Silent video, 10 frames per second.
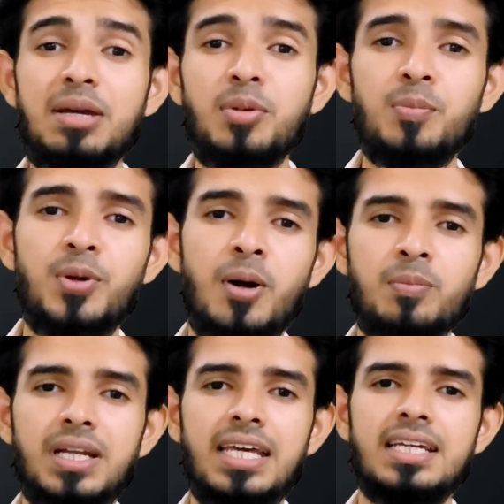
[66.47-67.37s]
Type a
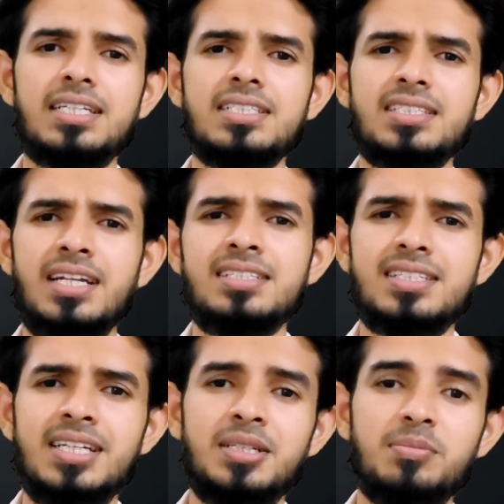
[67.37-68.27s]
prompt like
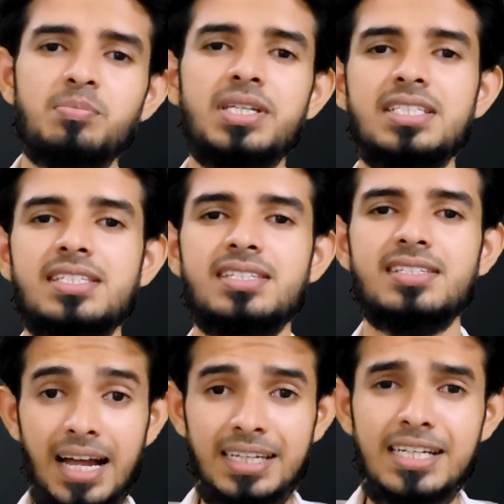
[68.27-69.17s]
sunset beach
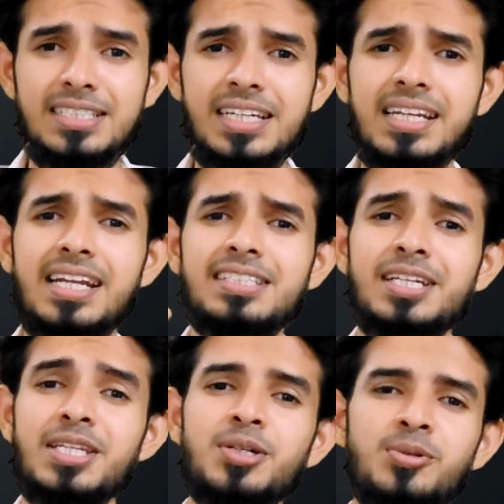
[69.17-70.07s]
and it generates a
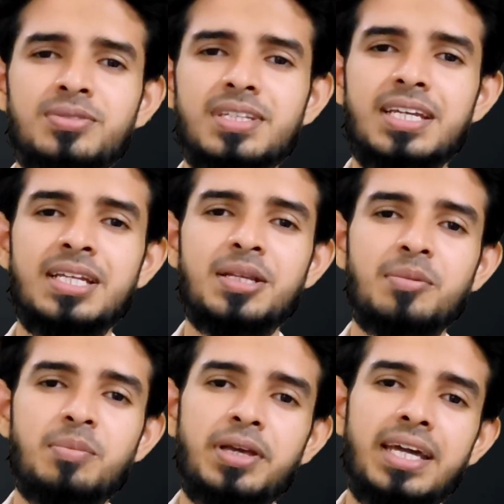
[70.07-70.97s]
new
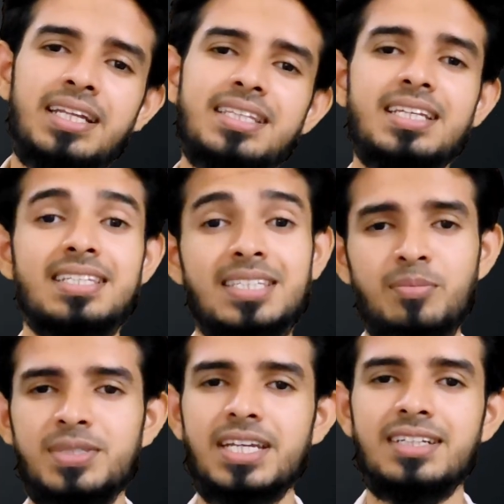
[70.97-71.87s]
scene behind the
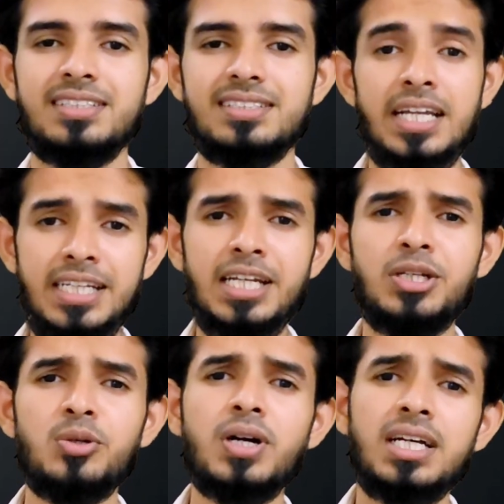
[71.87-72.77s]
subject. Set it to